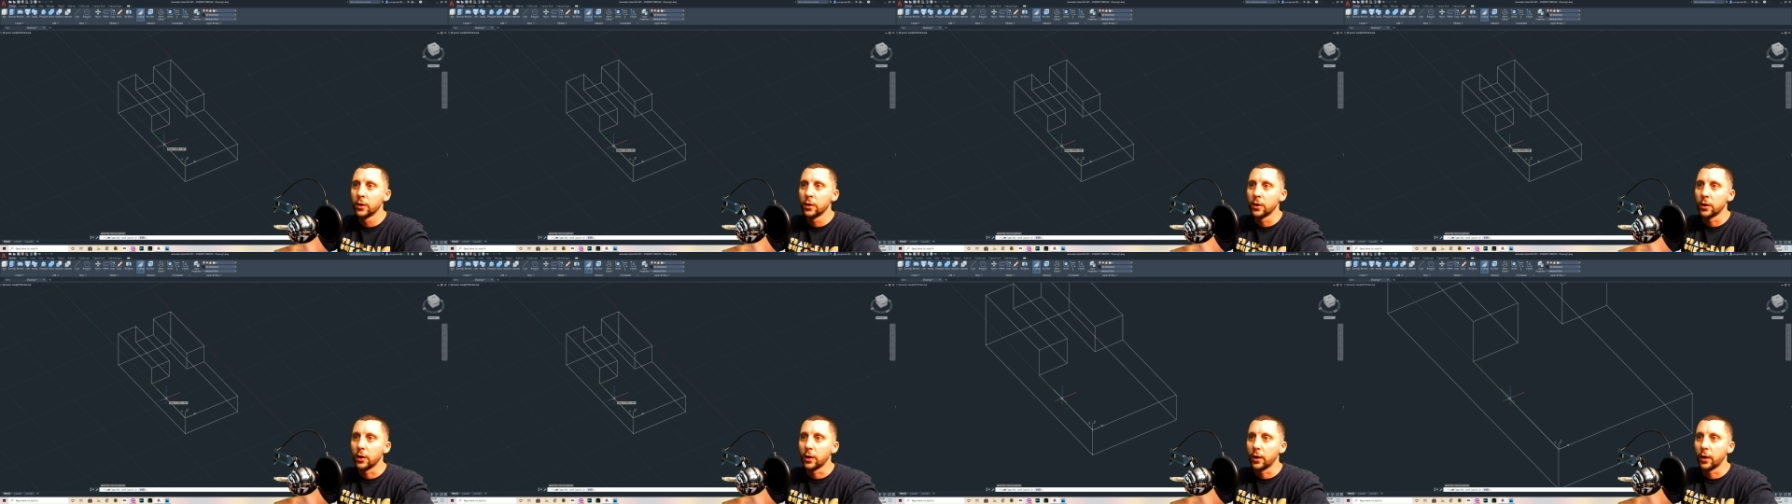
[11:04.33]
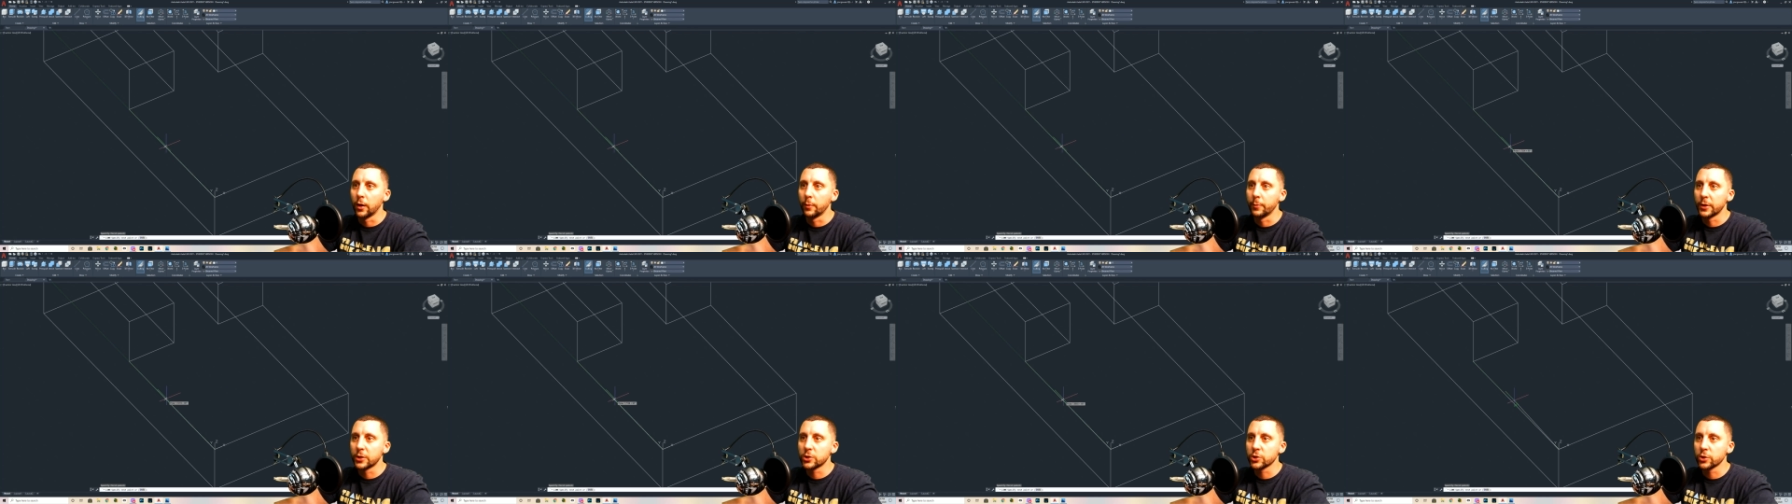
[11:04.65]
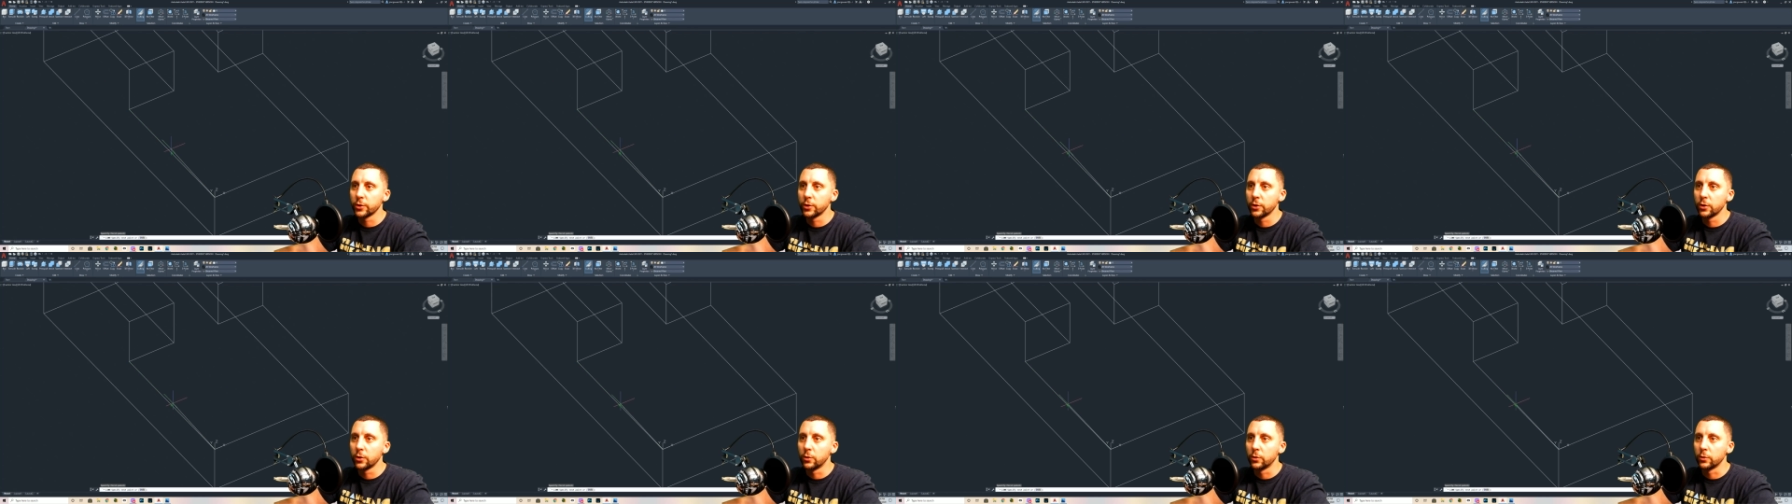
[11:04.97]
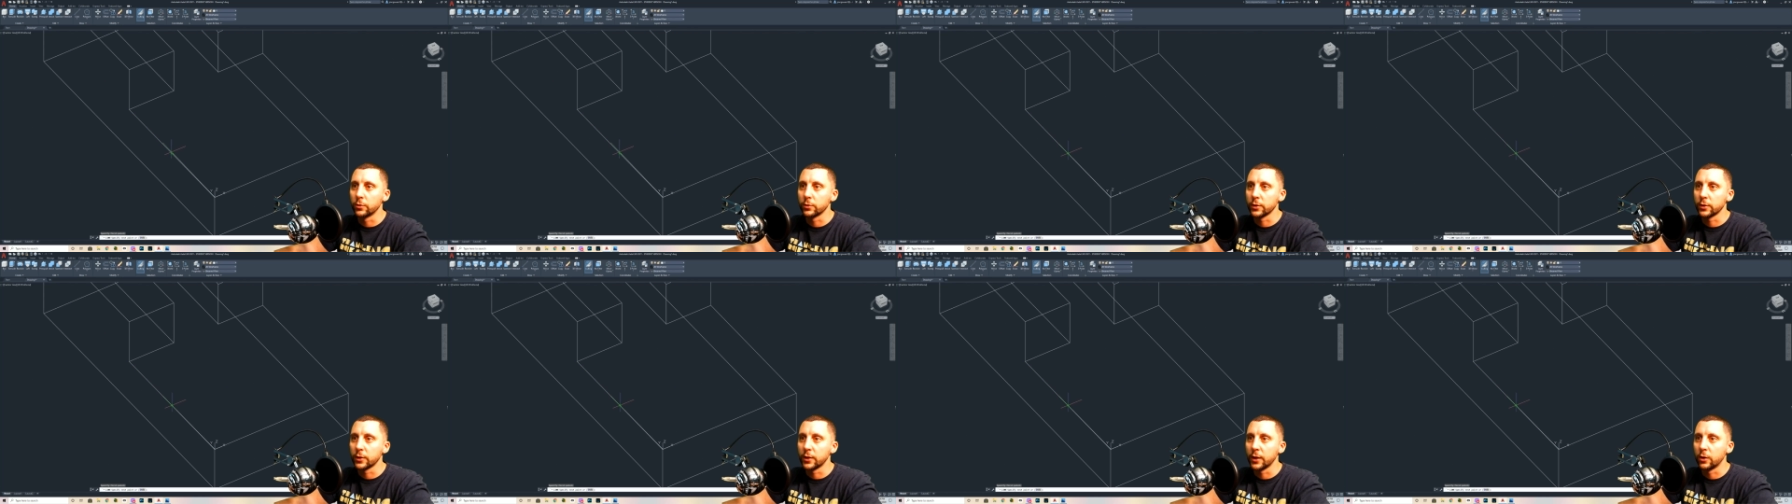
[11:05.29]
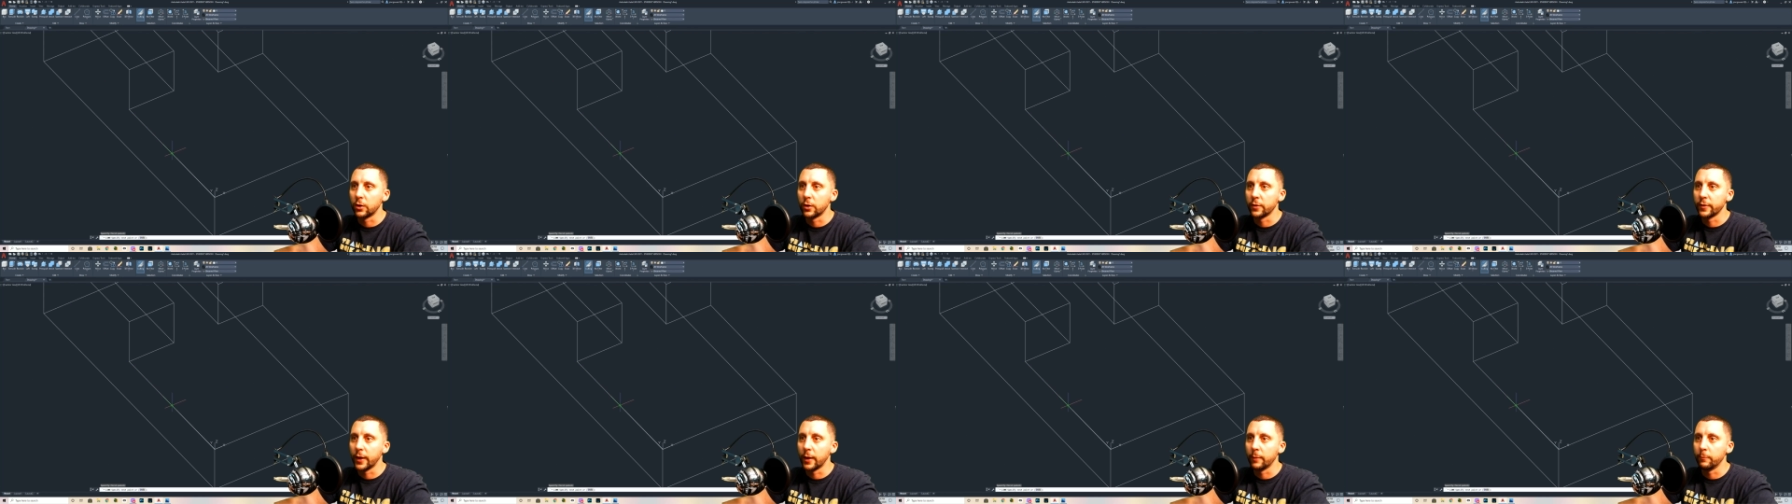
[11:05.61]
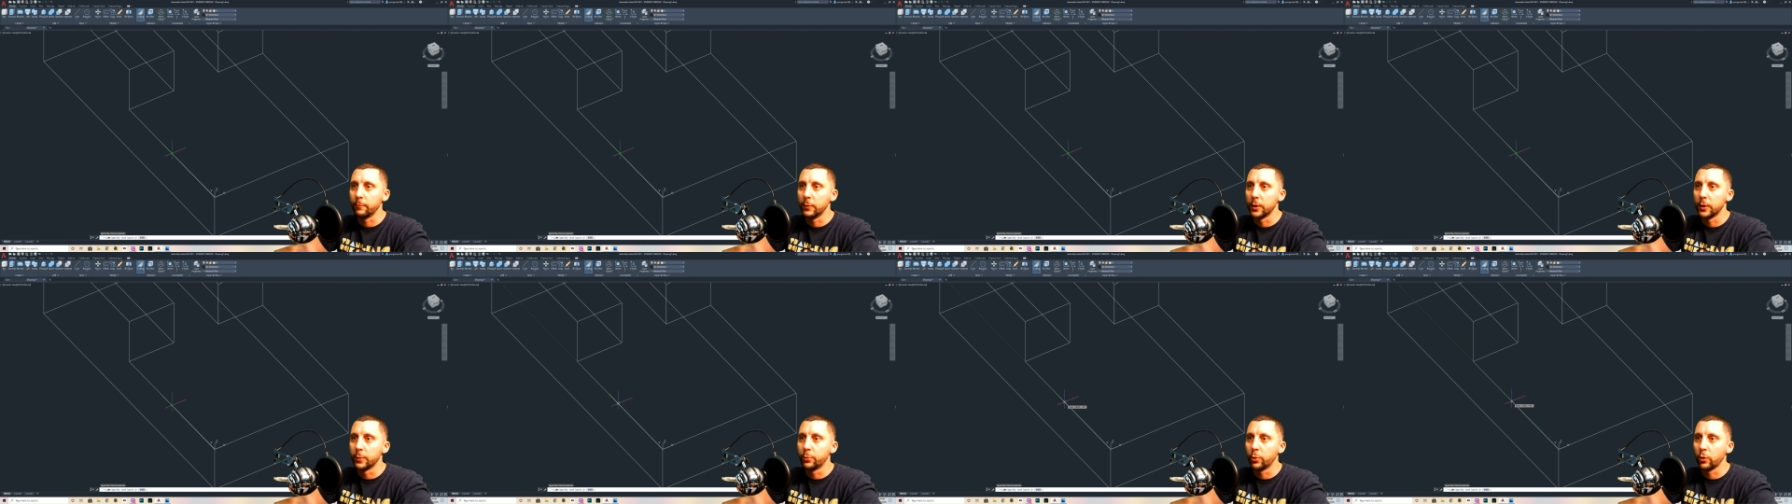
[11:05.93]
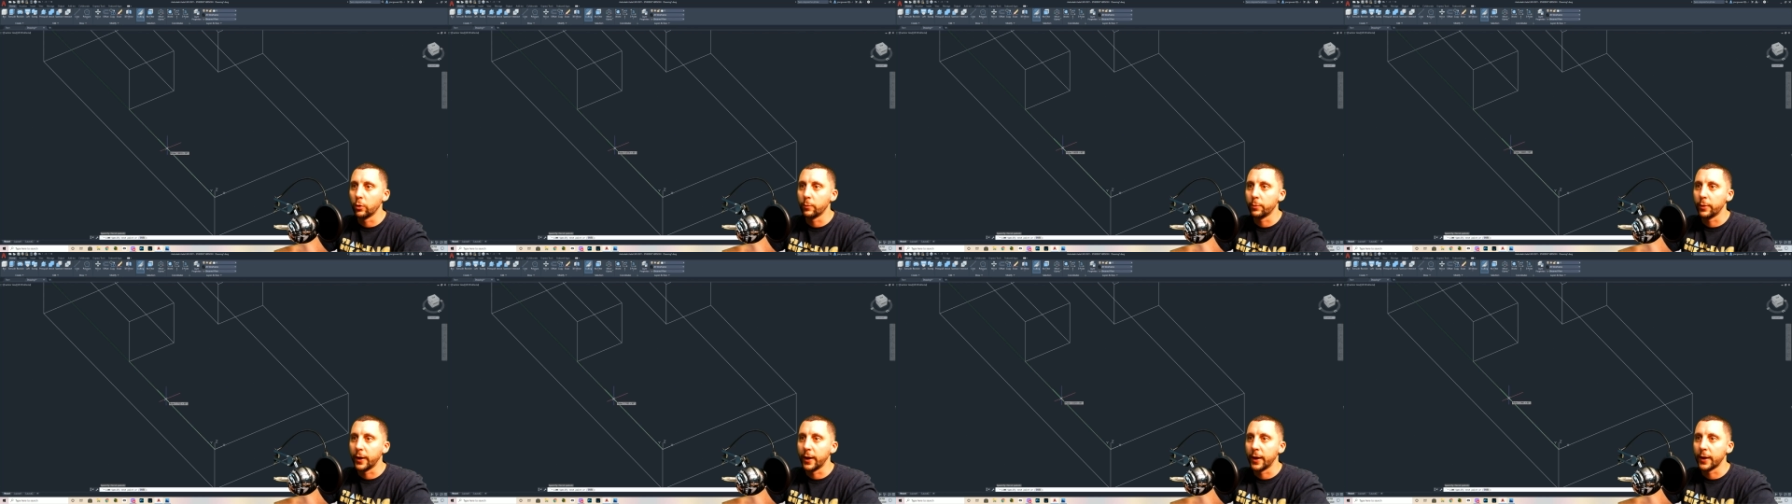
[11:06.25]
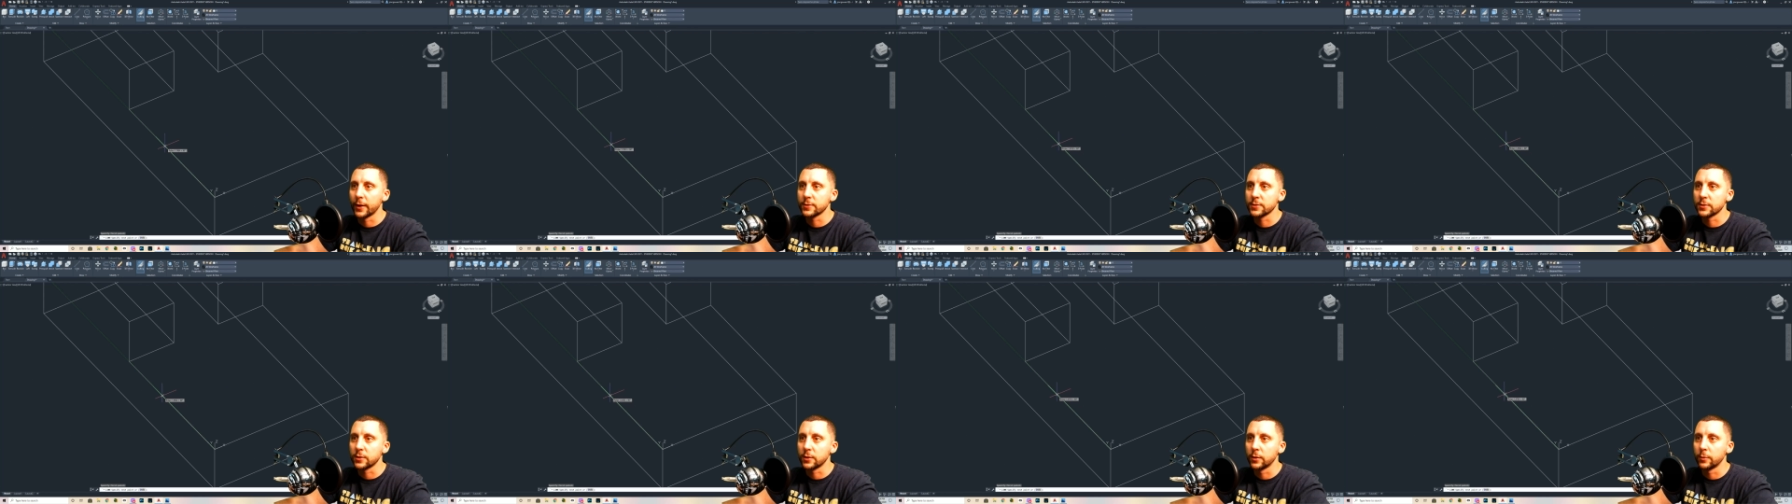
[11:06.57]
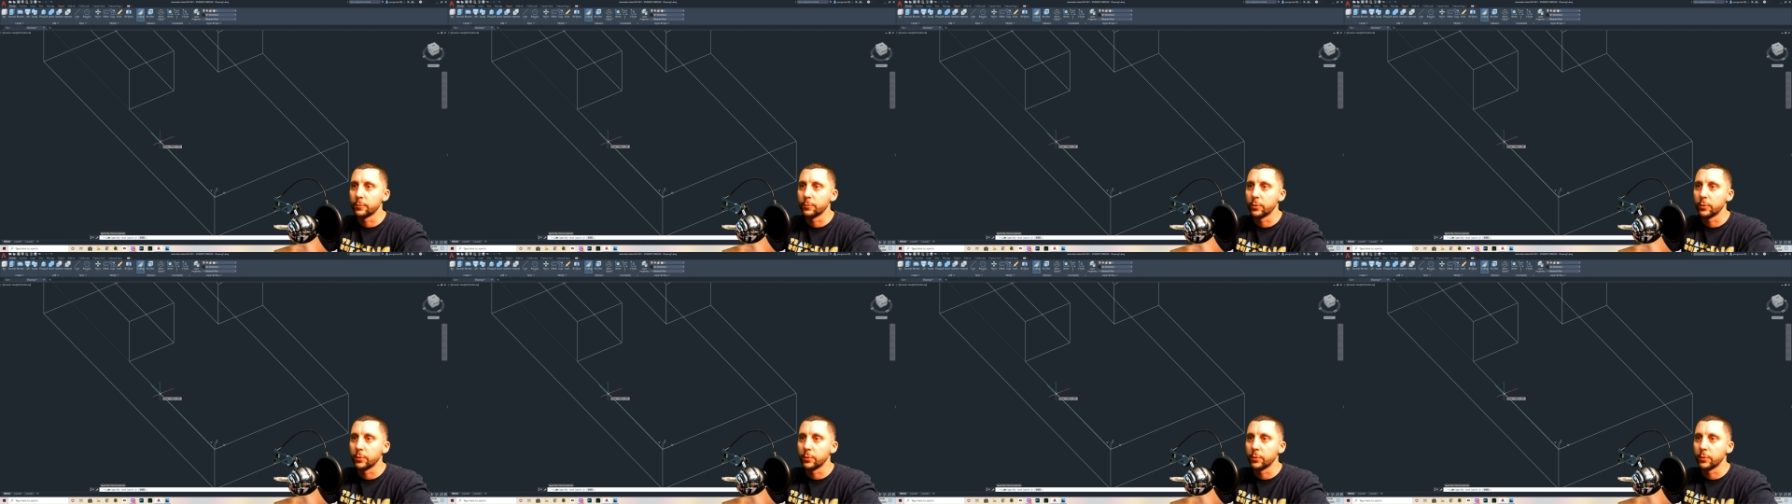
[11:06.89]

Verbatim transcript: uh, make sure you don't get on that midpoint by accident,